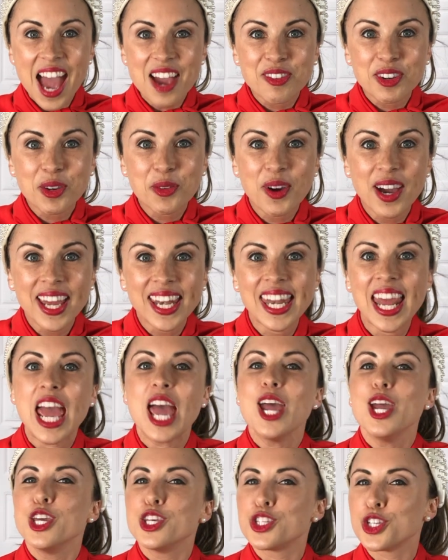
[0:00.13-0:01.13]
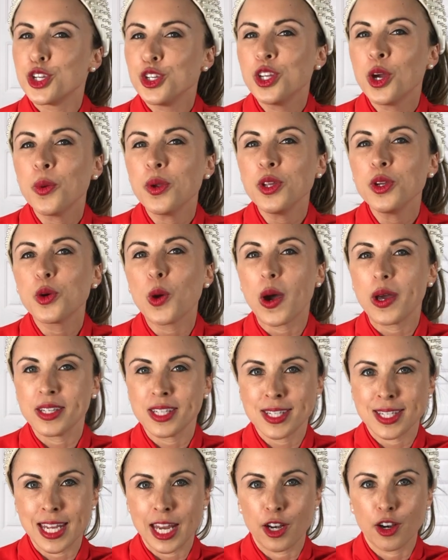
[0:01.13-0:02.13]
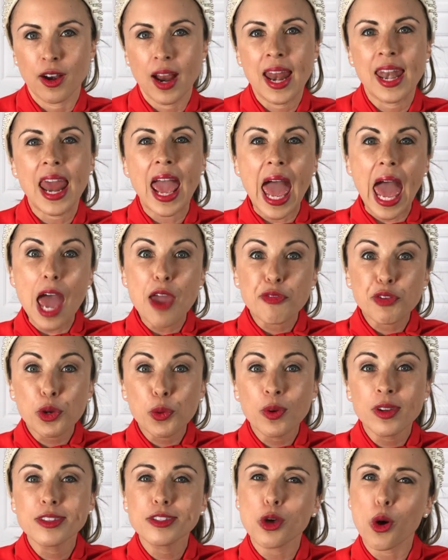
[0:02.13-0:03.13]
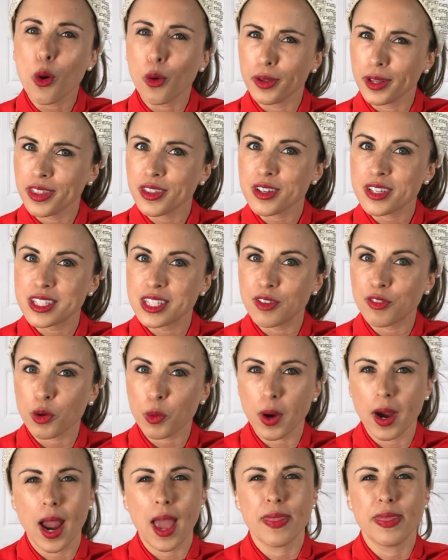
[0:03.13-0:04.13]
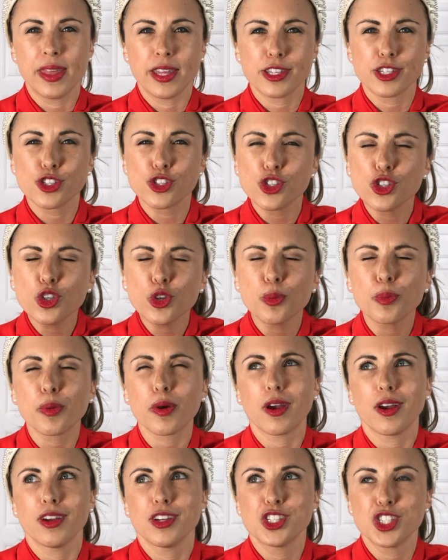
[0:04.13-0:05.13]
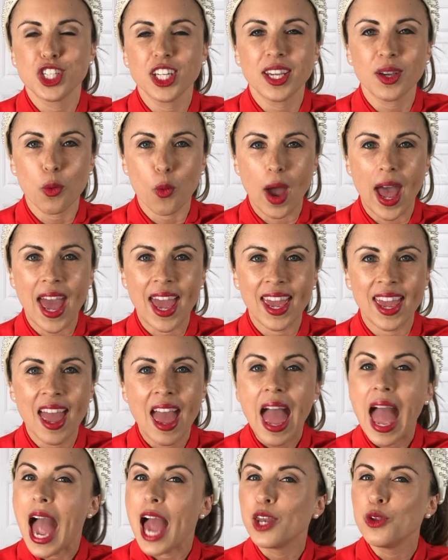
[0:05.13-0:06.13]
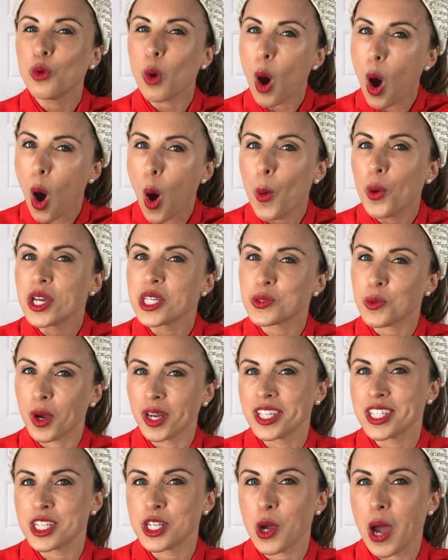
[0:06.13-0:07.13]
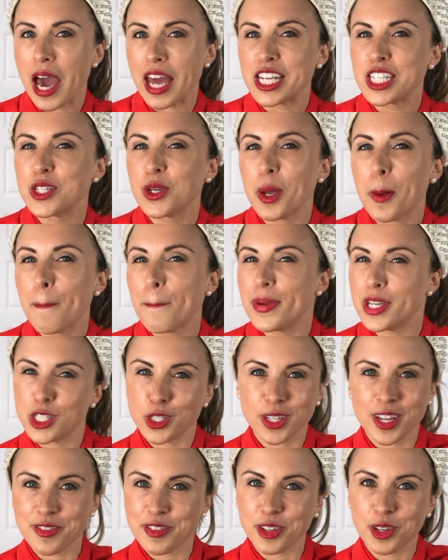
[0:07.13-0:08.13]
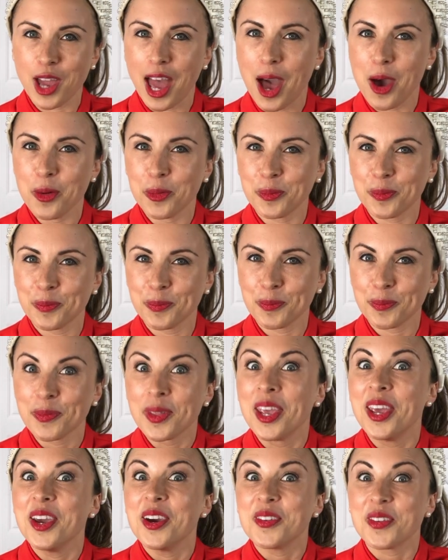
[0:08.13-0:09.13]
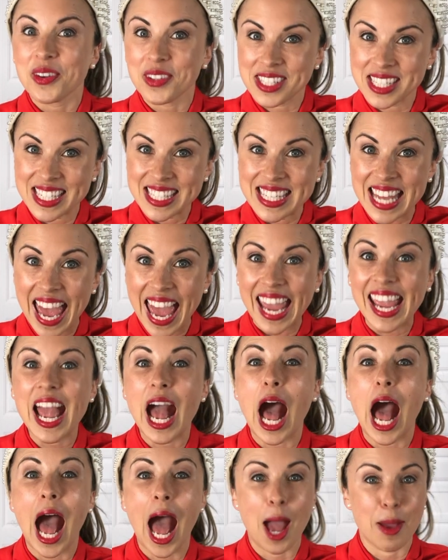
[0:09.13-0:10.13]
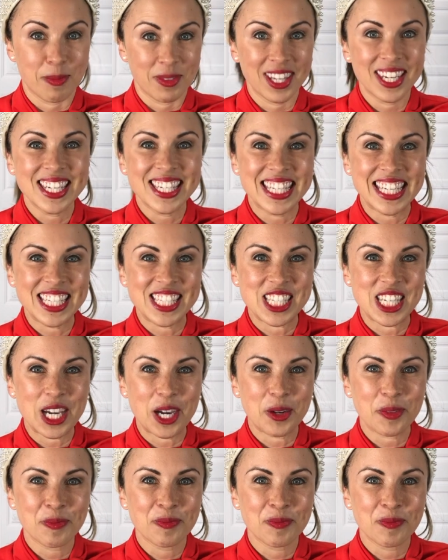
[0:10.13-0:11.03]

everyone. So you know when you go out to dinner and everyone's holding their silverware in this super chic way and you always wanted to know how to do it, but you never knew how? Well, today I'm gonna teach you.